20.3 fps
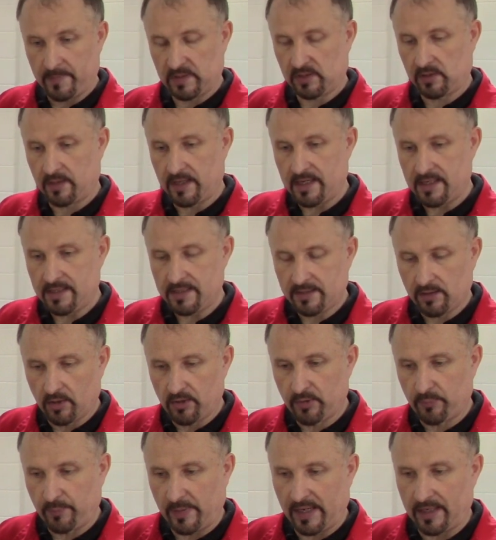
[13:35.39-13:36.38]
So these
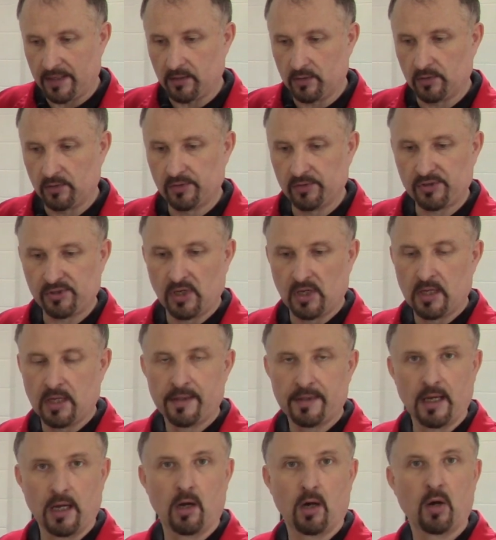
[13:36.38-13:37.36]
are the panels
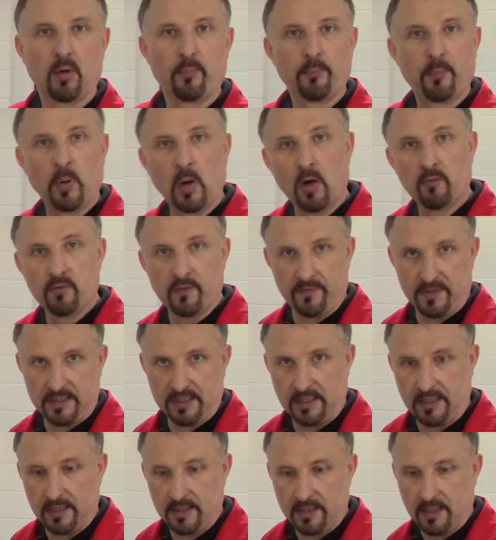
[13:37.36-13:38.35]
that are pop
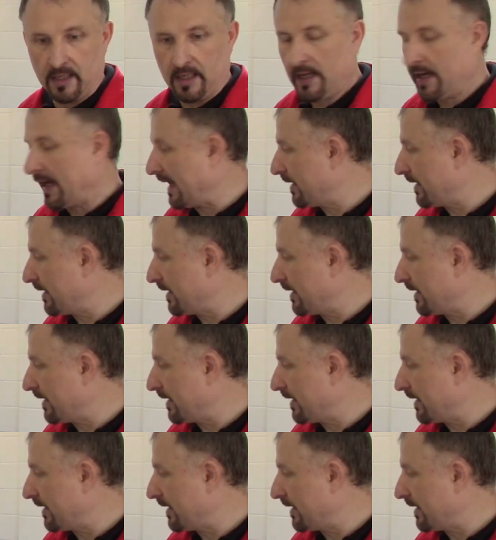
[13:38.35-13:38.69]
riveted